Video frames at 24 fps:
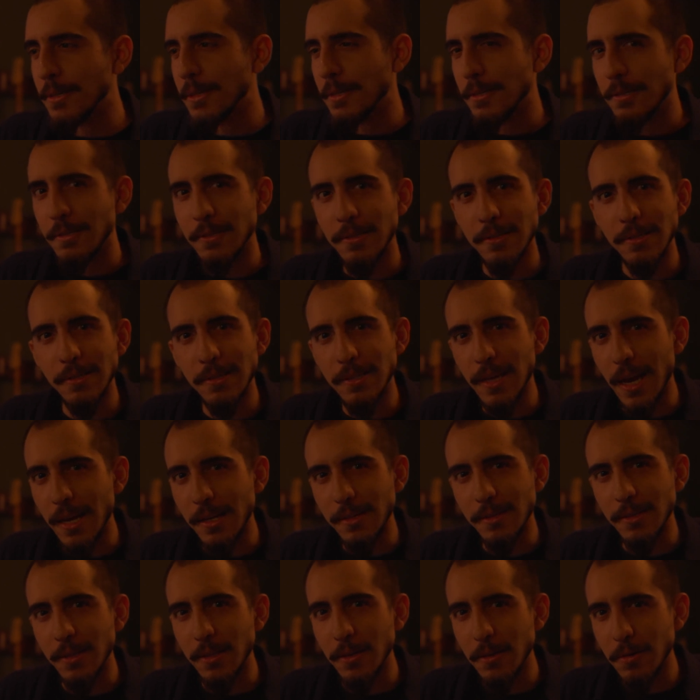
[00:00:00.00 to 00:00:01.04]

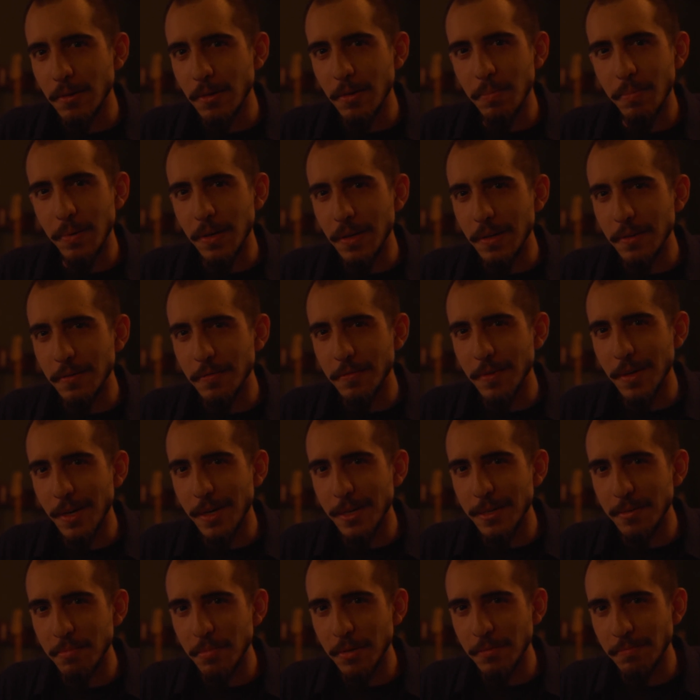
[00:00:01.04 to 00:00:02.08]
sexy European
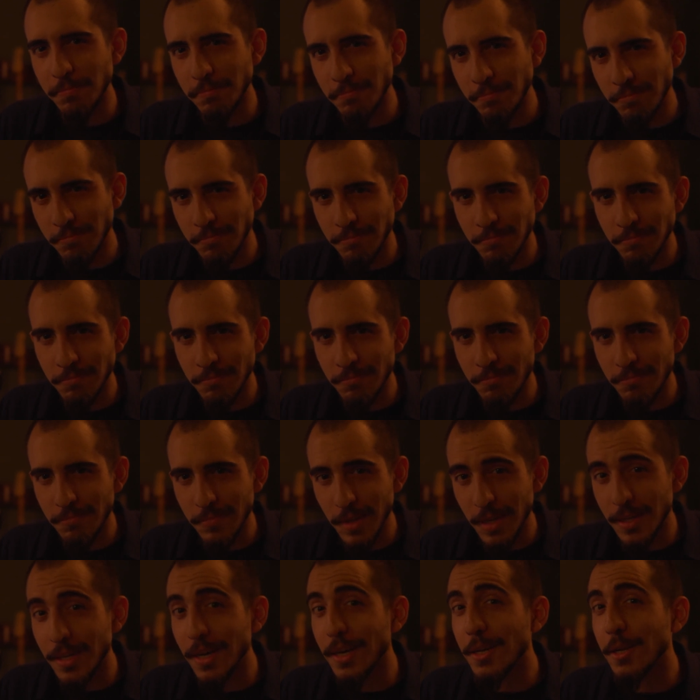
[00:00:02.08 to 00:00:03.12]
vibe.
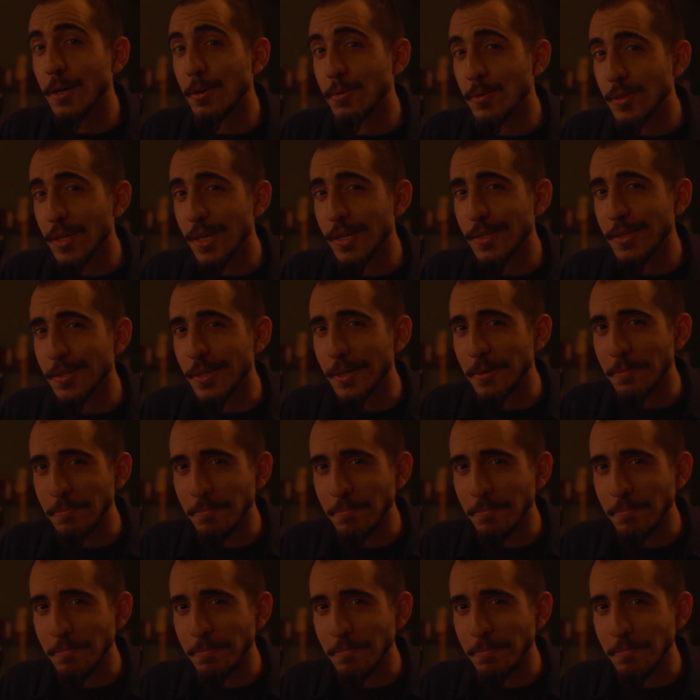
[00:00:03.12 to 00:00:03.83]
And I know sexy.